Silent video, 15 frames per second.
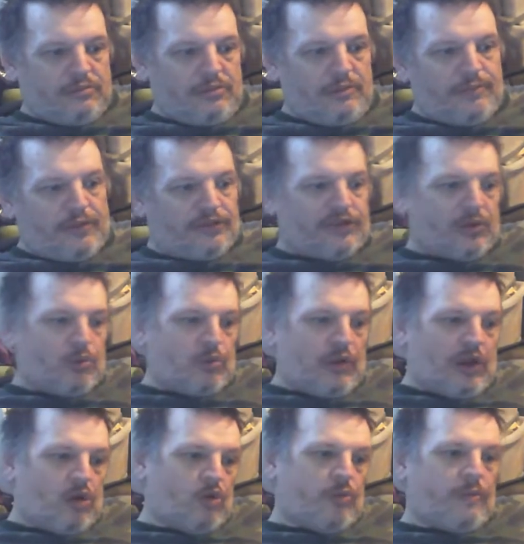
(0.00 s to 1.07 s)
but I don't want
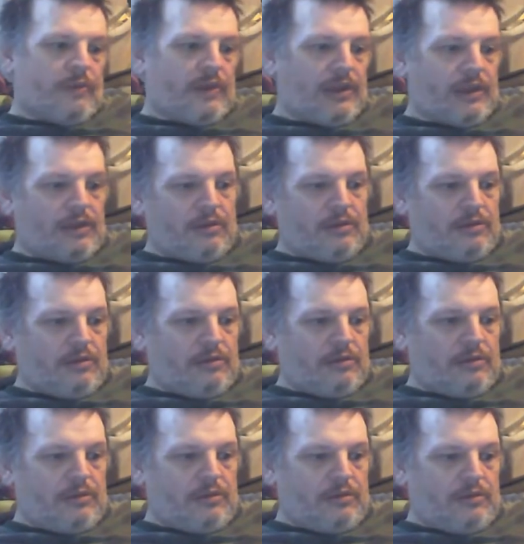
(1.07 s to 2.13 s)
to open that
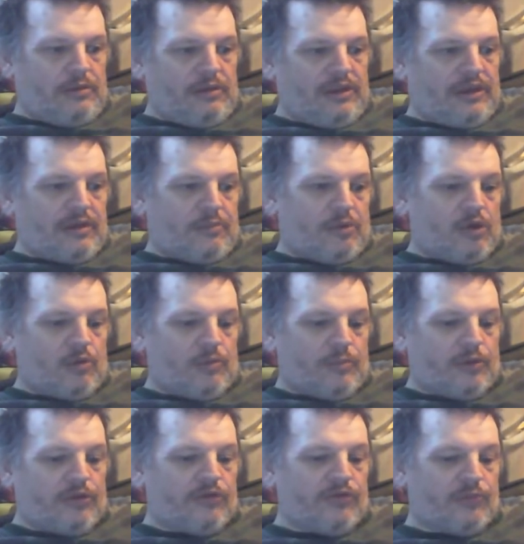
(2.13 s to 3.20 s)
at the moment
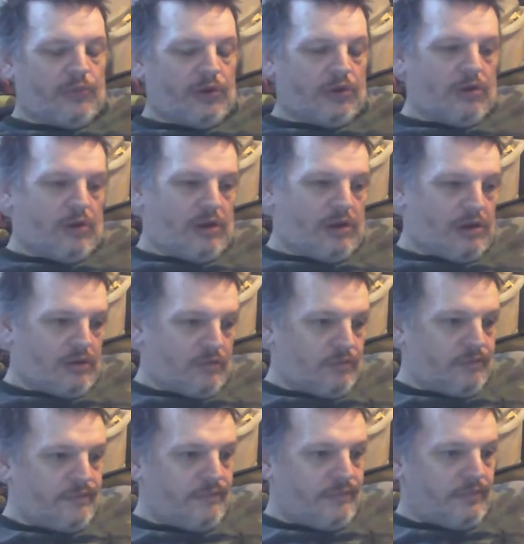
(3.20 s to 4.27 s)
because when I got
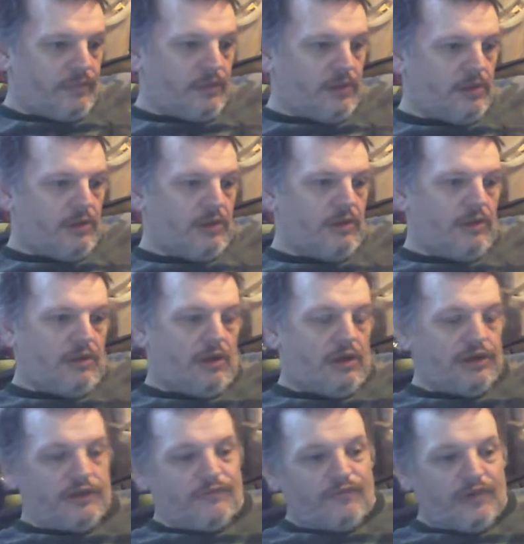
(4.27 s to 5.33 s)
home, I
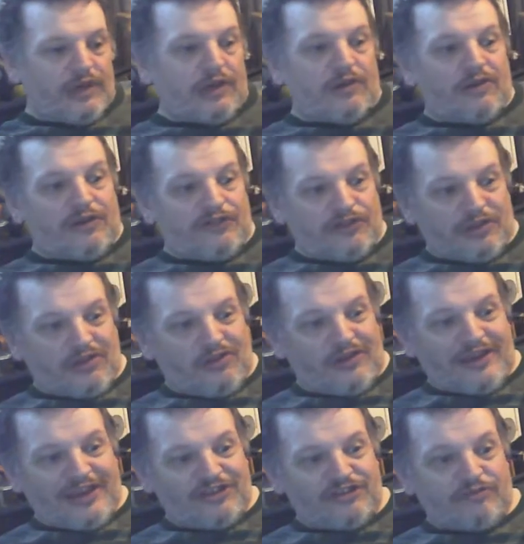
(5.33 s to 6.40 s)
didn't realise the guy
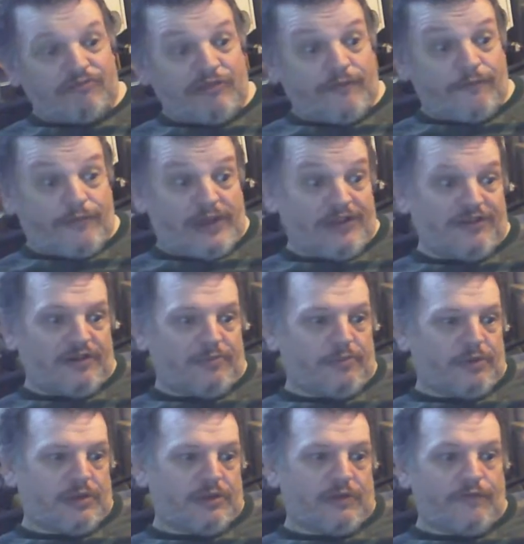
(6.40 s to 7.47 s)
had actually refunded
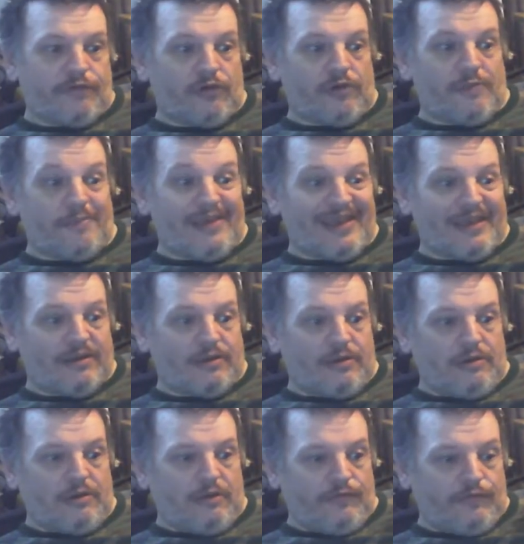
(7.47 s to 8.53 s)
me the full amount
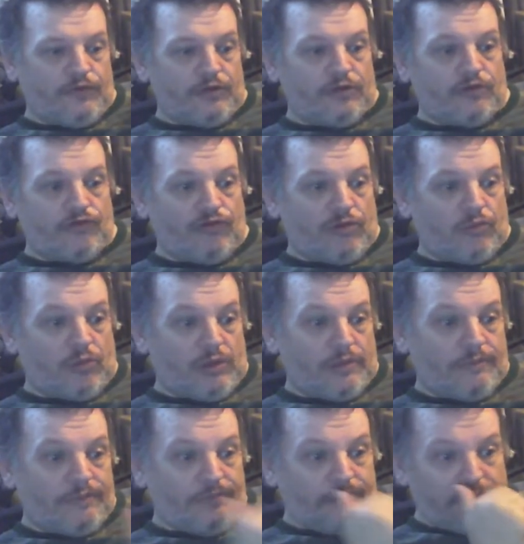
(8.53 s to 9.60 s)
for the controller.
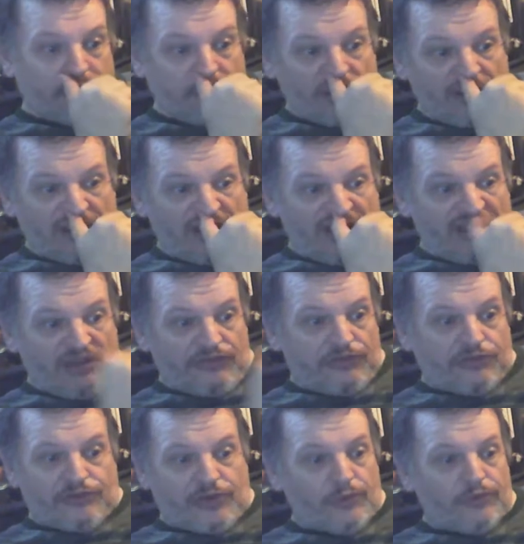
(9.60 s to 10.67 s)
So
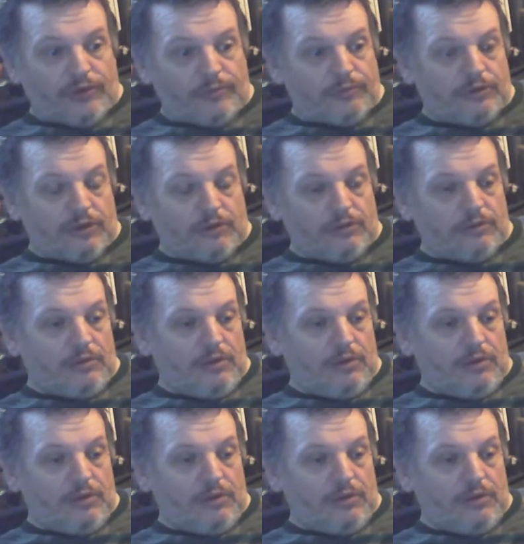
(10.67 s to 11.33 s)
I told him, you know,